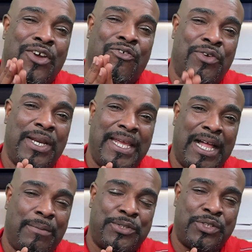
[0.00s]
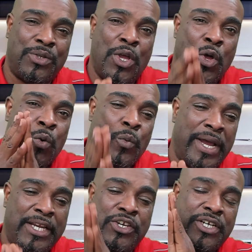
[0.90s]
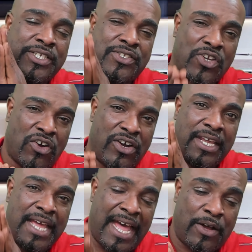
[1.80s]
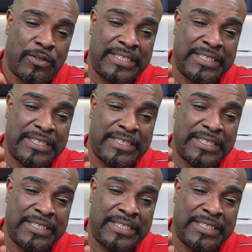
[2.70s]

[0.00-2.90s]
really helps you when you're starting out.